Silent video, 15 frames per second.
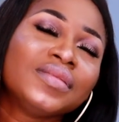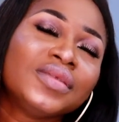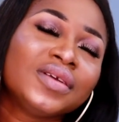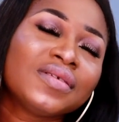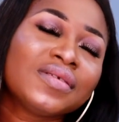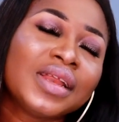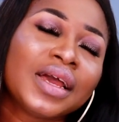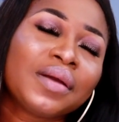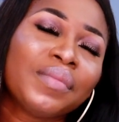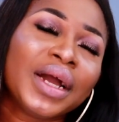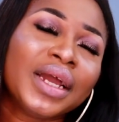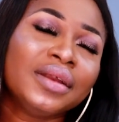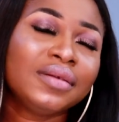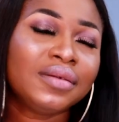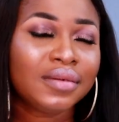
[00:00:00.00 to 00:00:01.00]
Just like
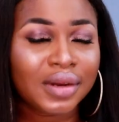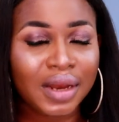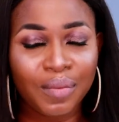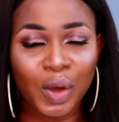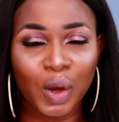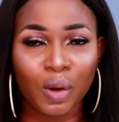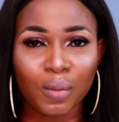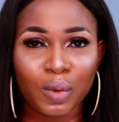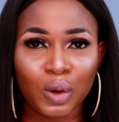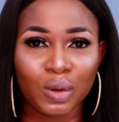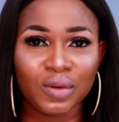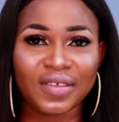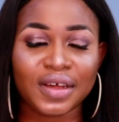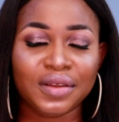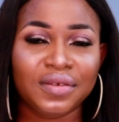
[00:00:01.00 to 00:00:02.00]
mine, let me come
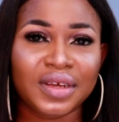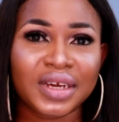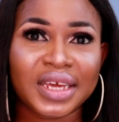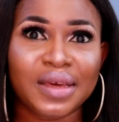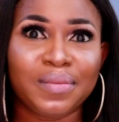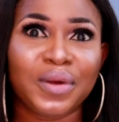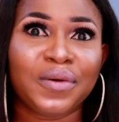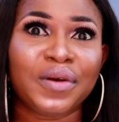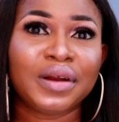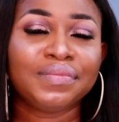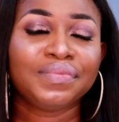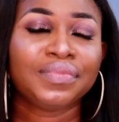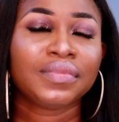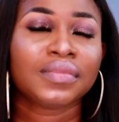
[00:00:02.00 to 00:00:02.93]
closer to the camera.